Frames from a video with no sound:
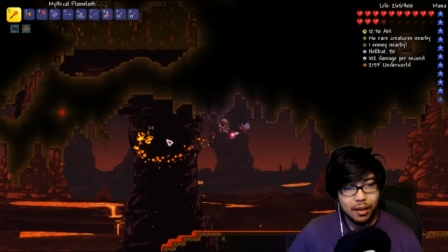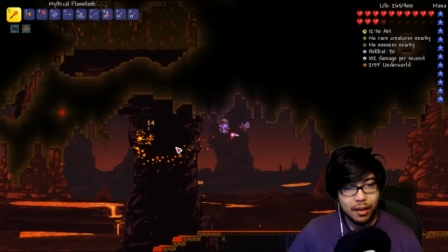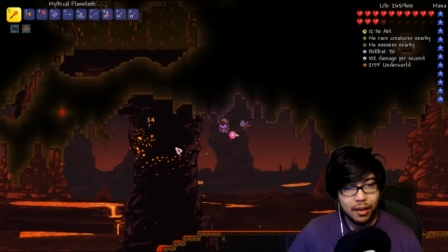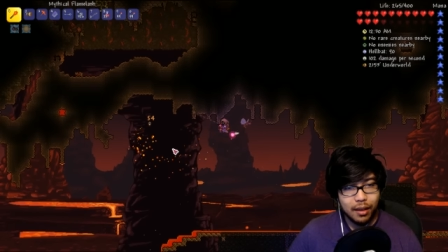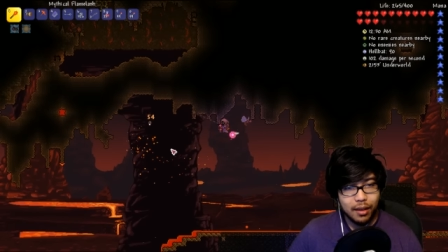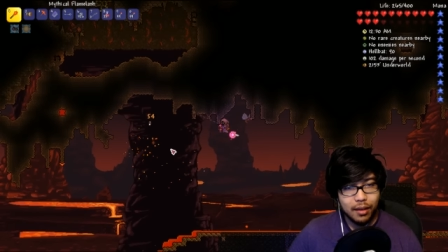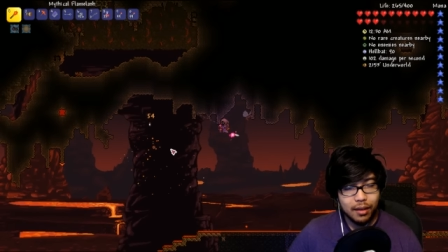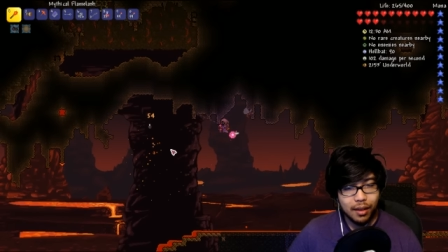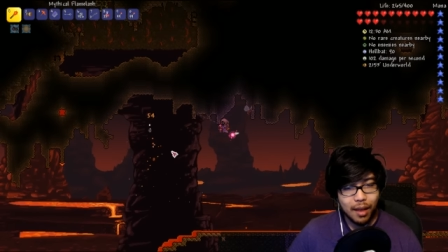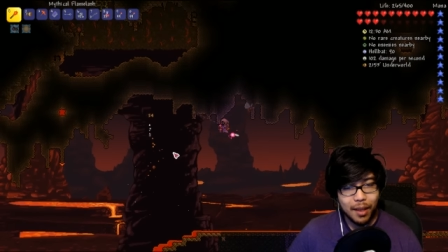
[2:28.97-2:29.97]
Eh.
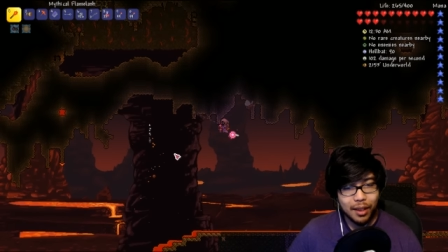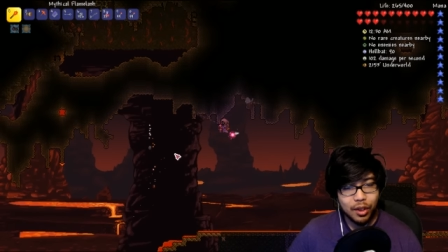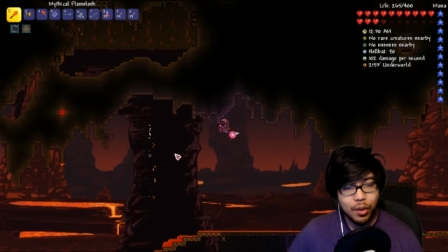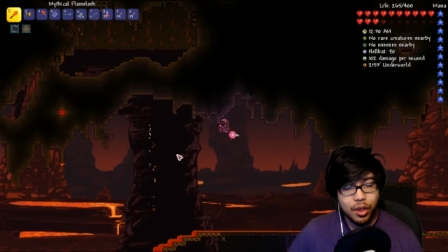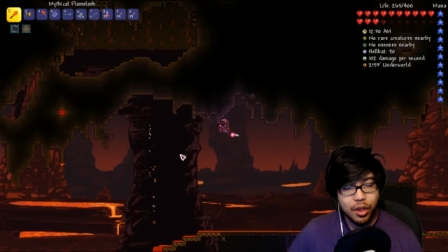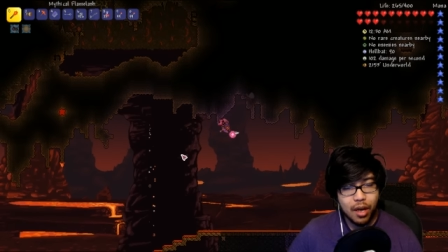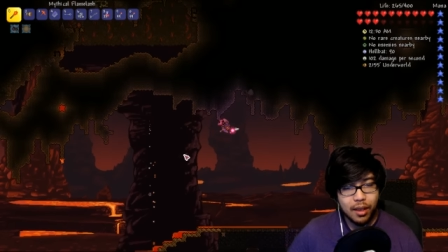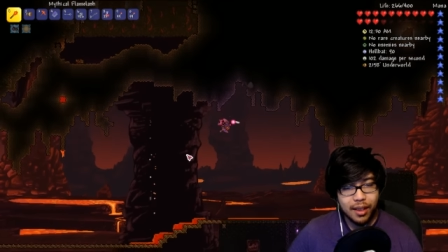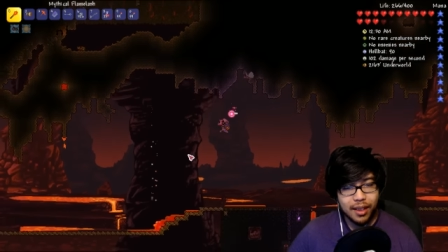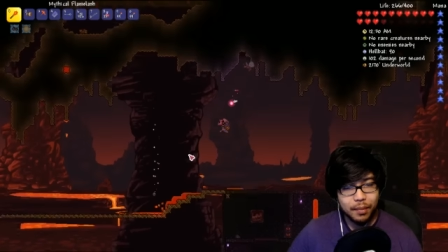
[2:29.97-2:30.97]
Like, I'm like
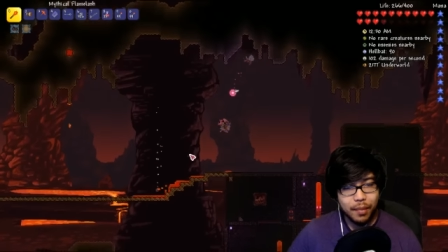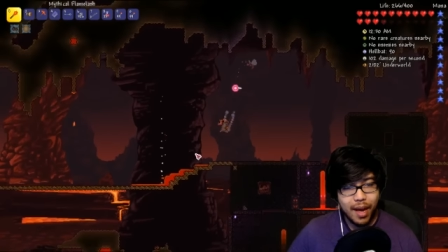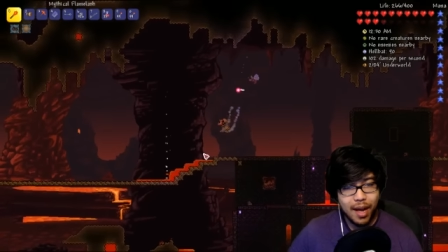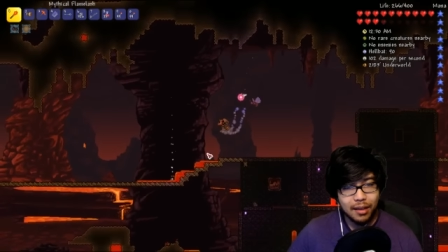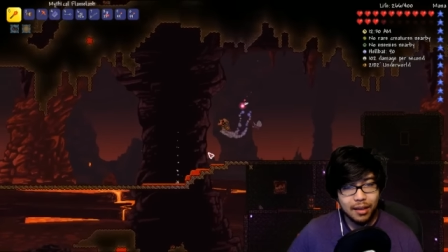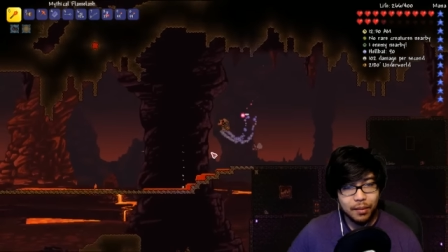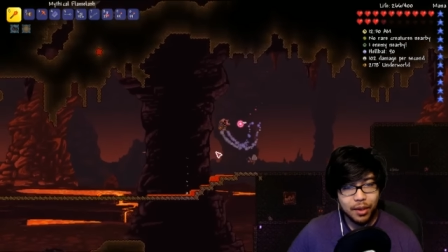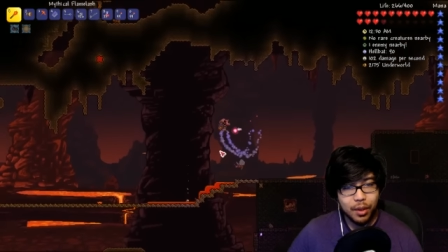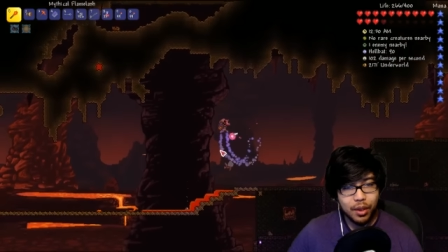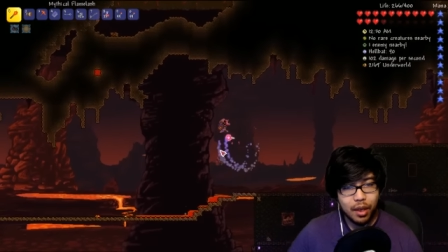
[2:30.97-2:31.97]
two-shotting these bats. I'm
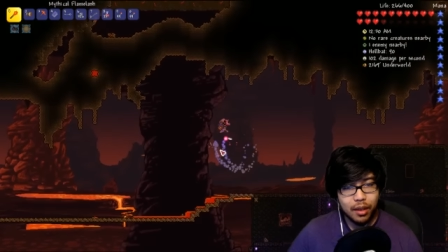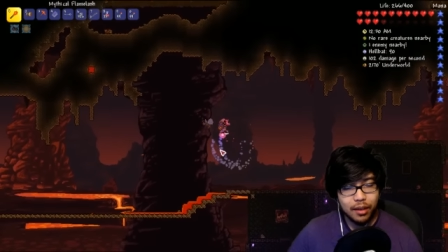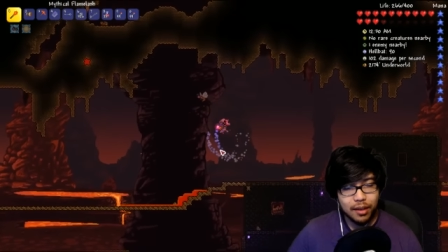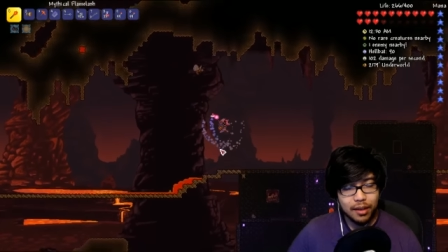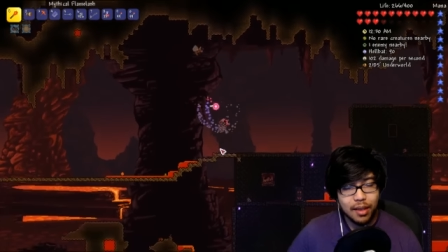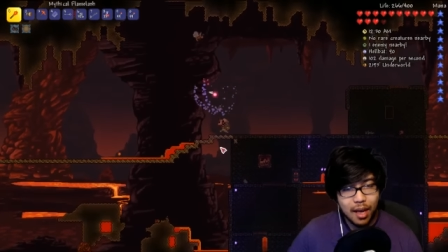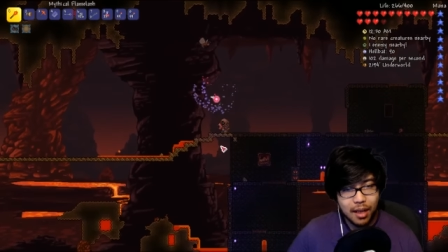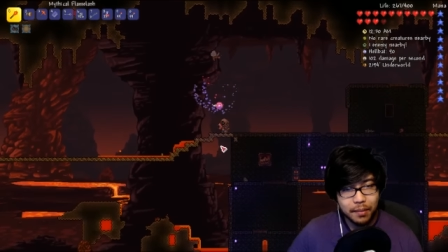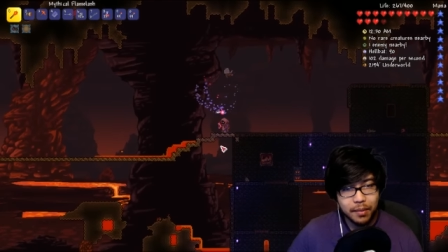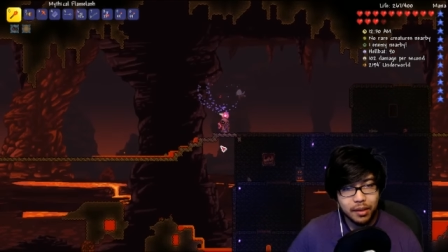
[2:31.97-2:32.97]
two-shotting the
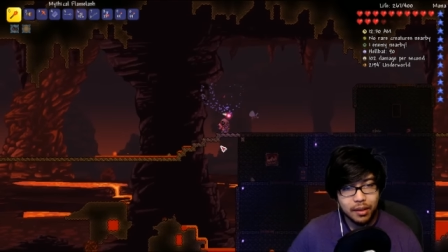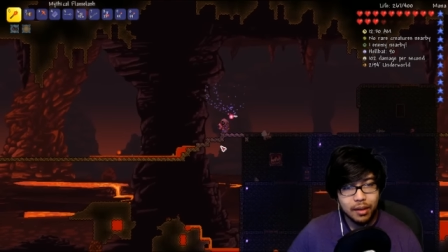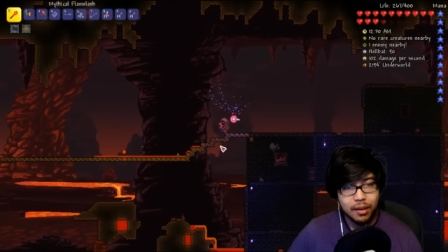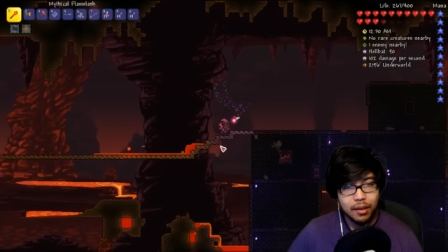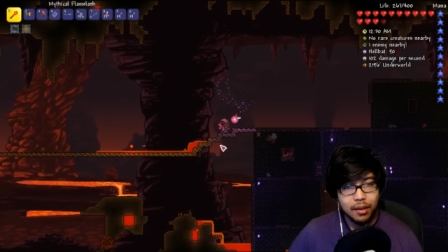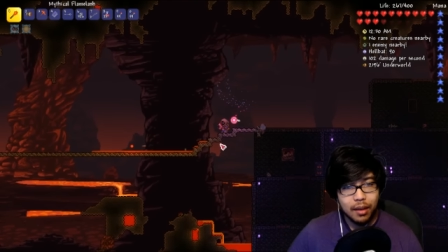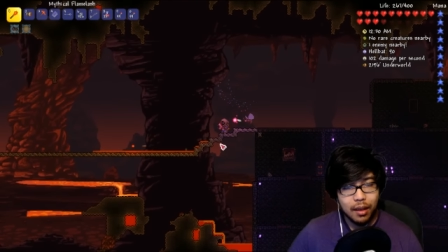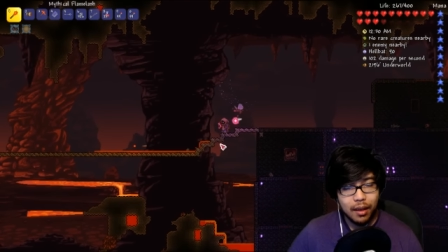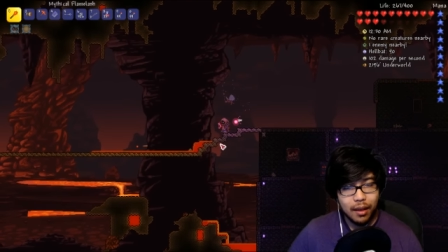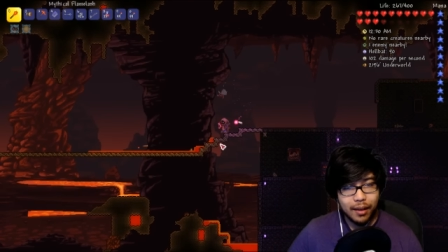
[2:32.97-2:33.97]
slimes.
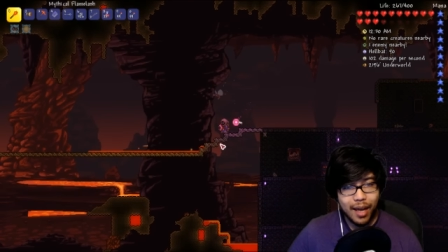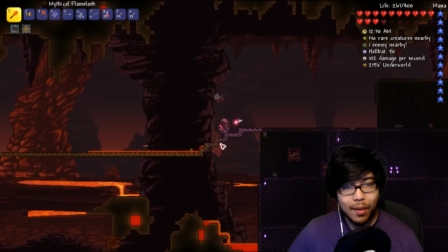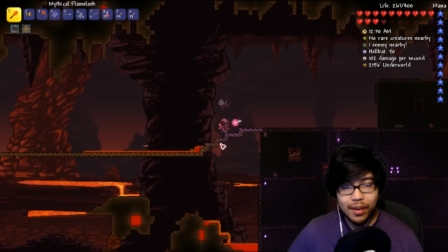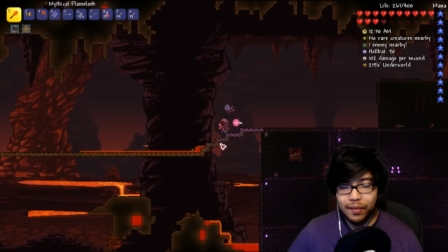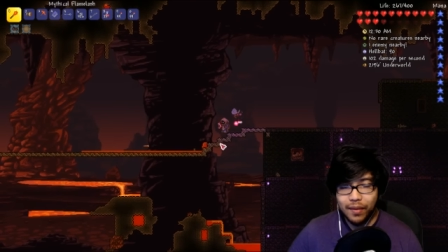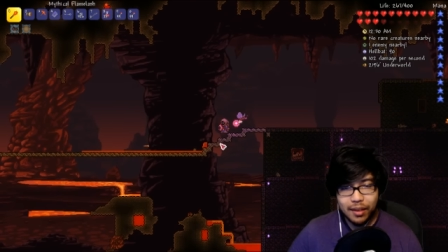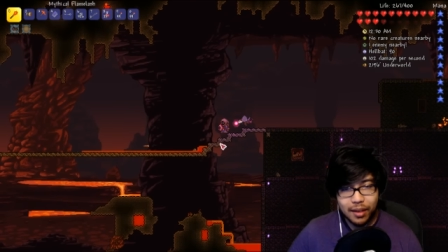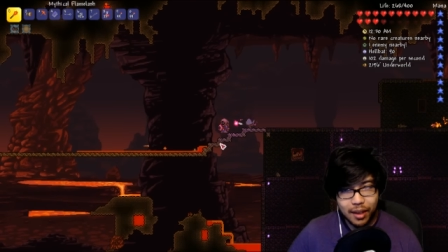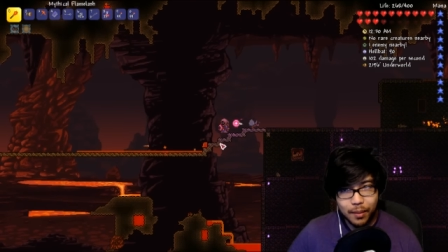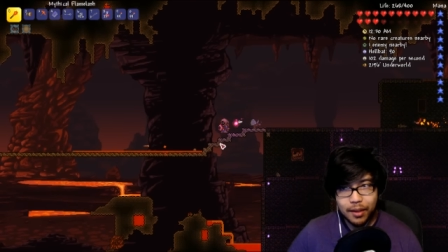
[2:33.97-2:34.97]
Uh, can't wait to find the
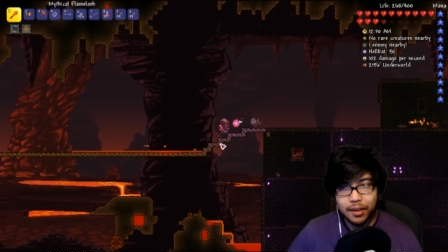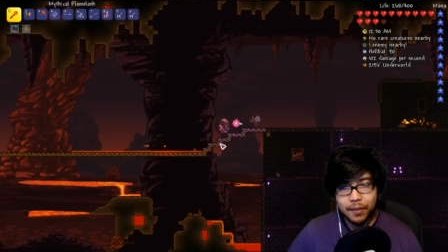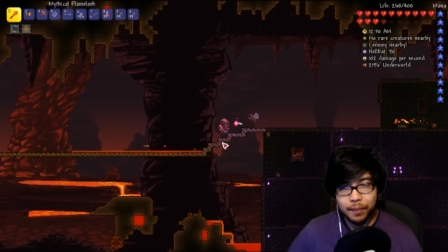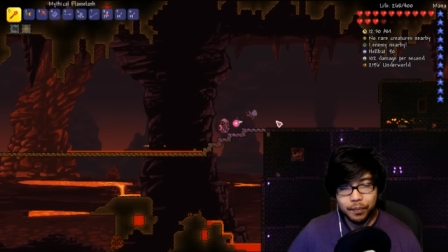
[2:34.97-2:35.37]
demons.